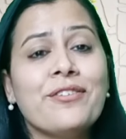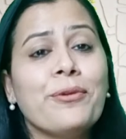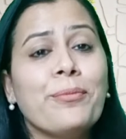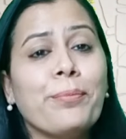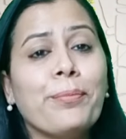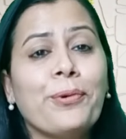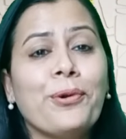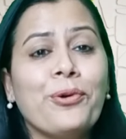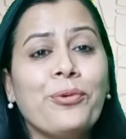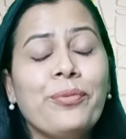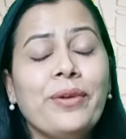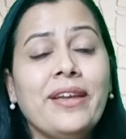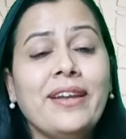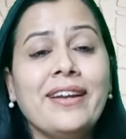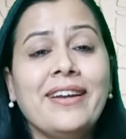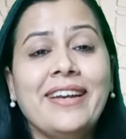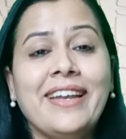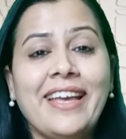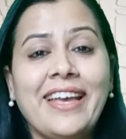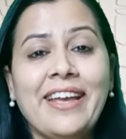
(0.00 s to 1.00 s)
improving
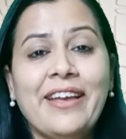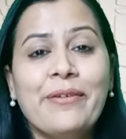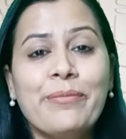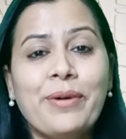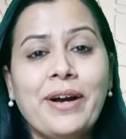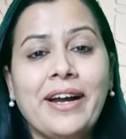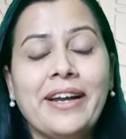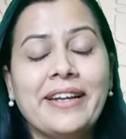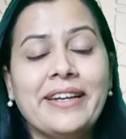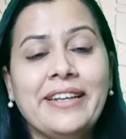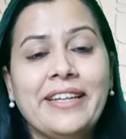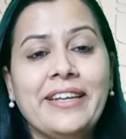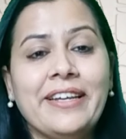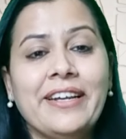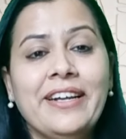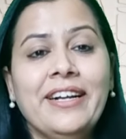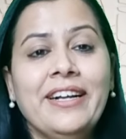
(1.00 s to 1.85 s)
day by day.